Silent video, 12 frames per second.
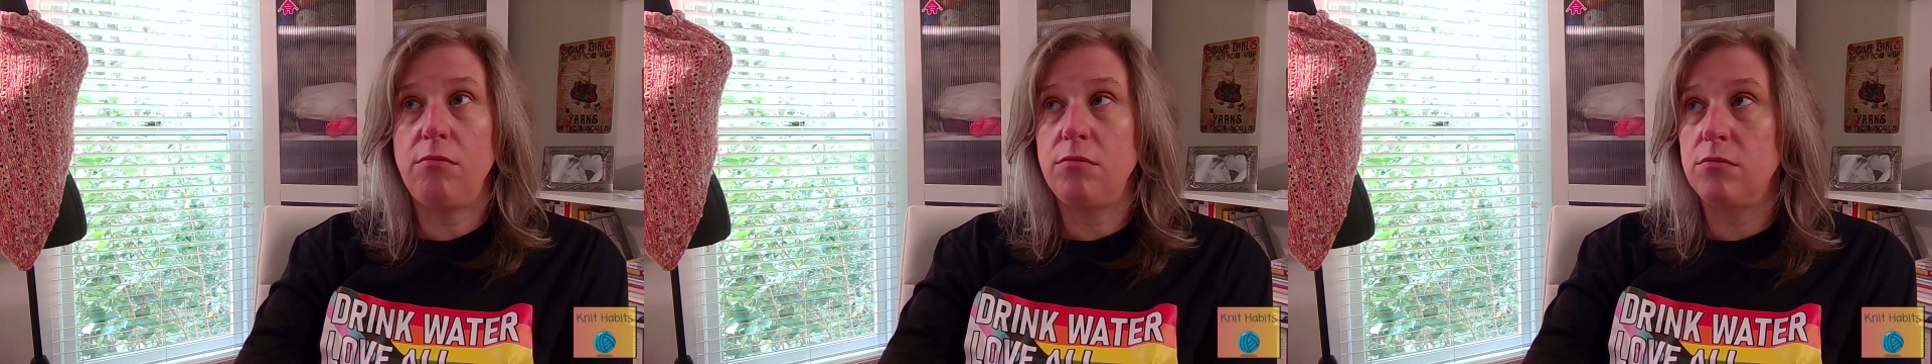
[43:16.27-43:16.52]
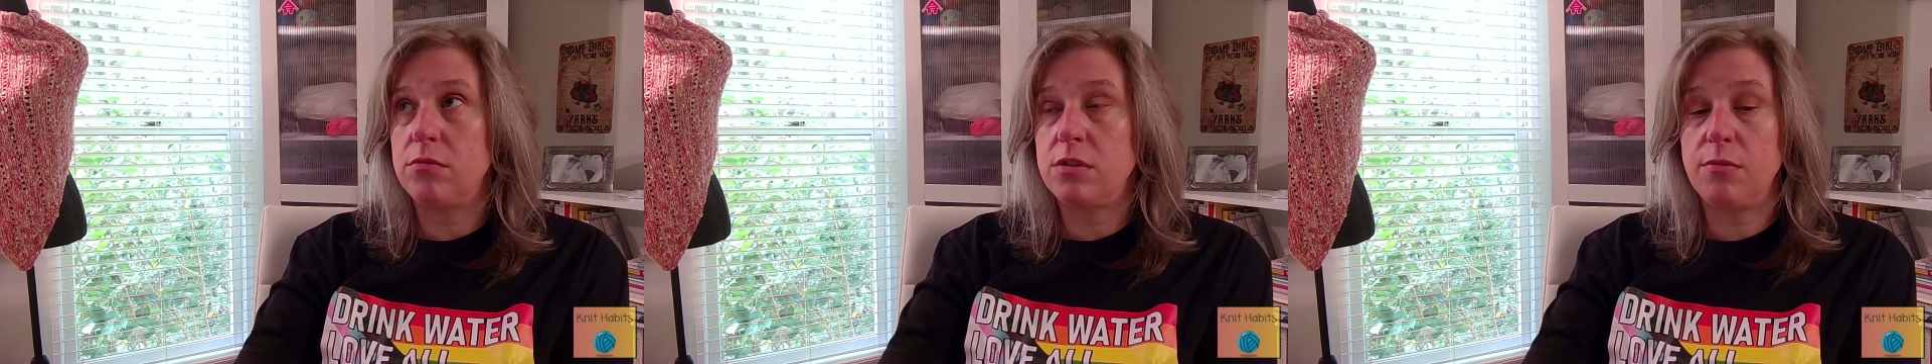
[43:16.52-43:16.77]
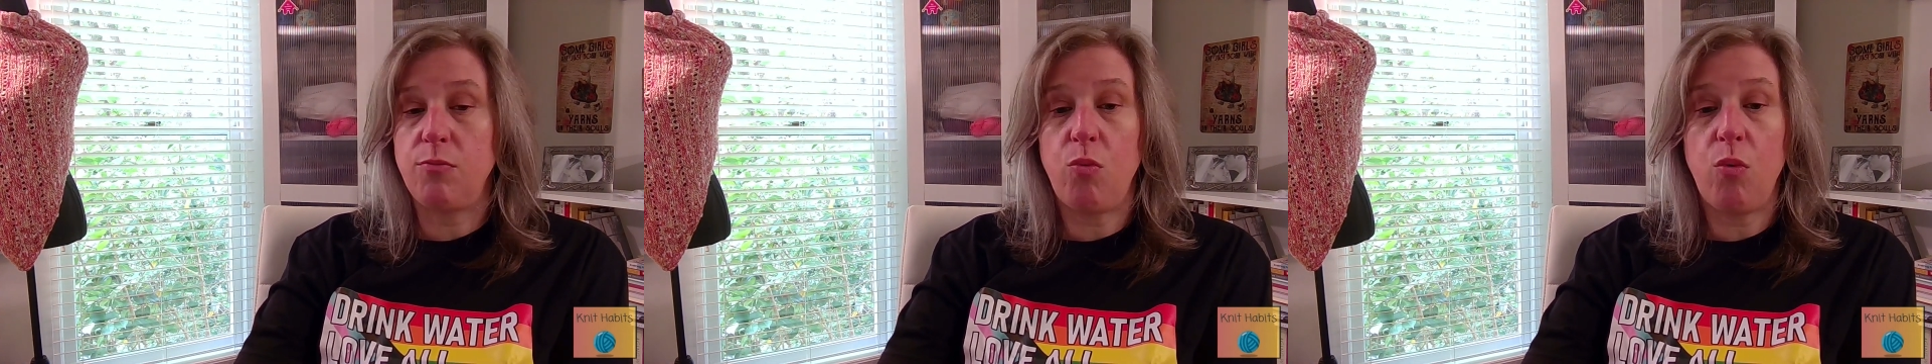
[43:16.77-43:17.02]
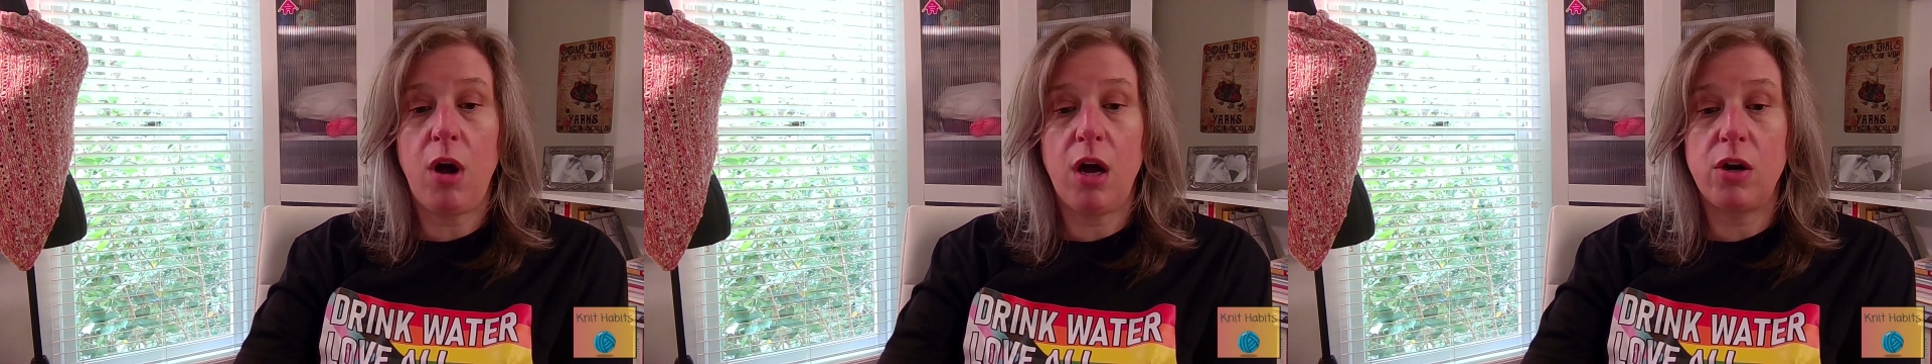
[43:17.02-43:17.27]
some
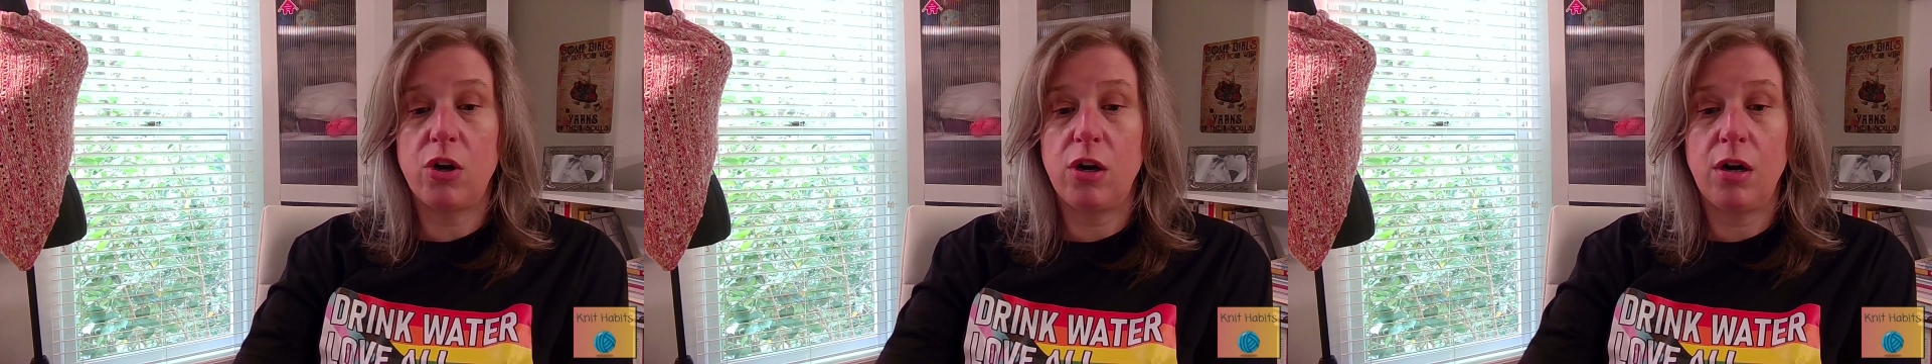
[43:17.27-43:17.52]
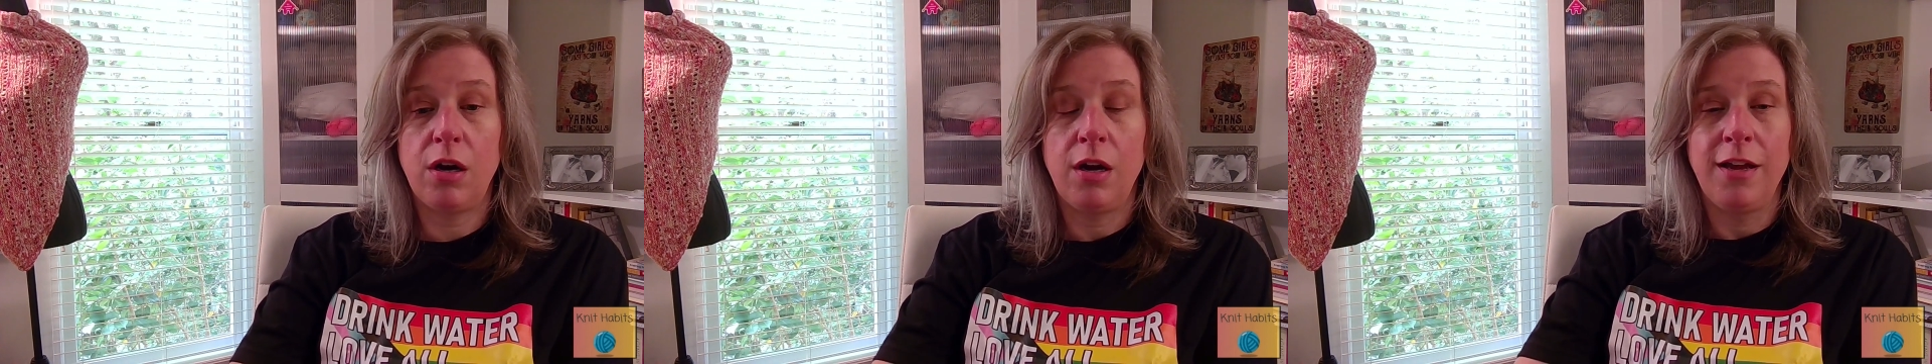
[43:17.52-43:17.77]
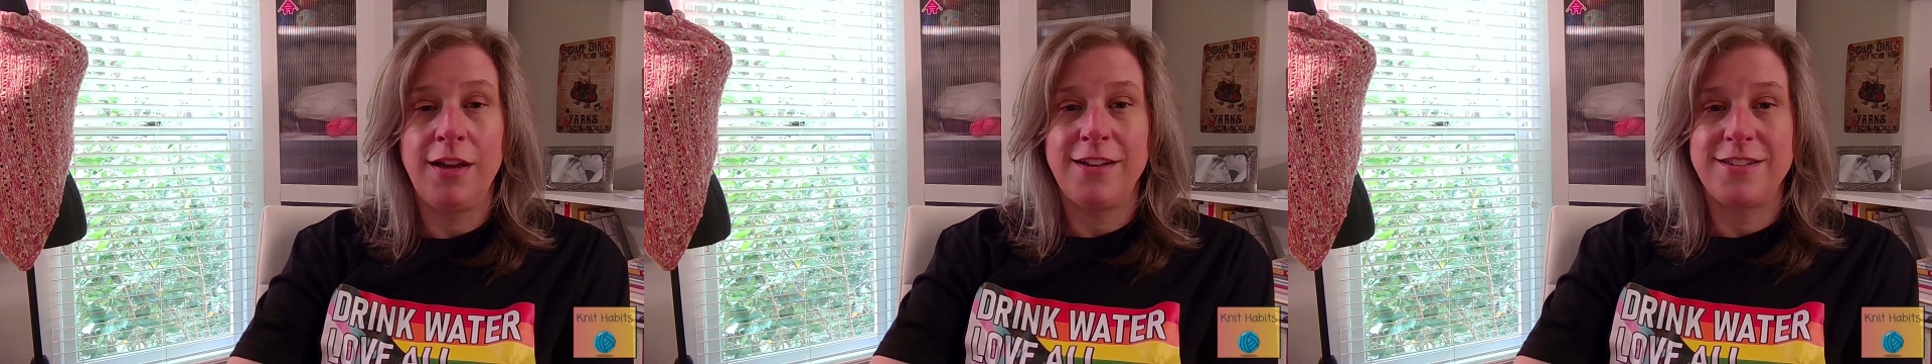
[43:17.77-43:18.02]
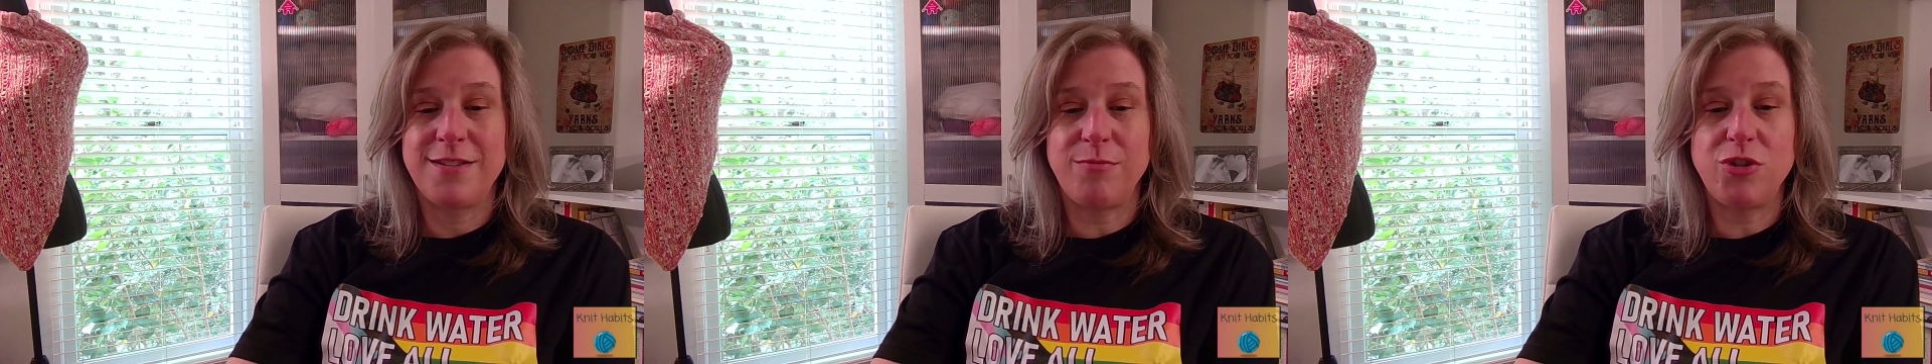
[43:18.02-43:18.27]
water, some